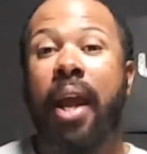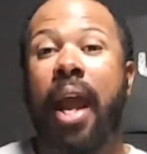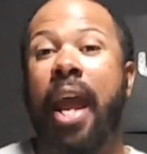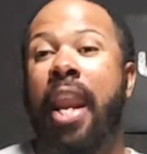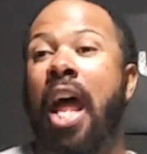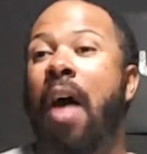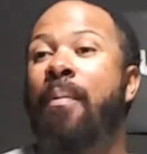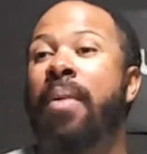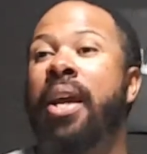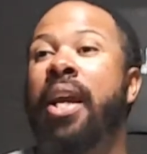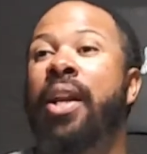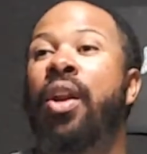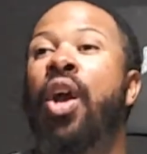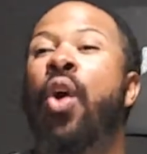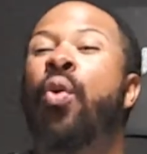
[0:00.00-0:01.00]
And I
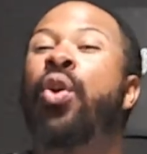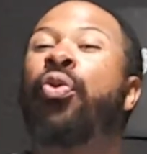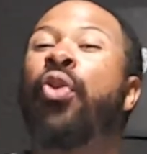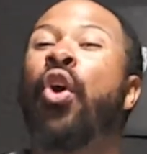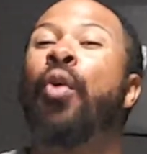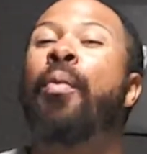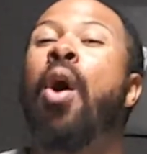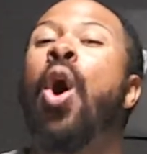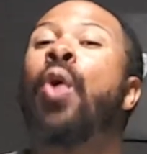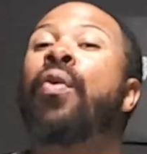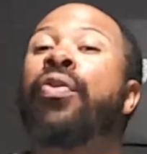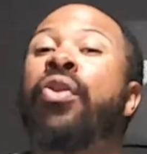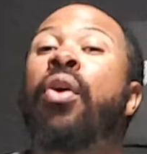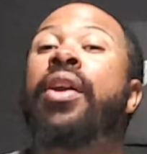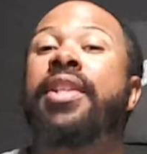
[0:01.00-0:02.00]
mean, you throw the ball over
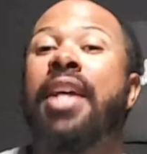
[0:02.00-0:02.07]
30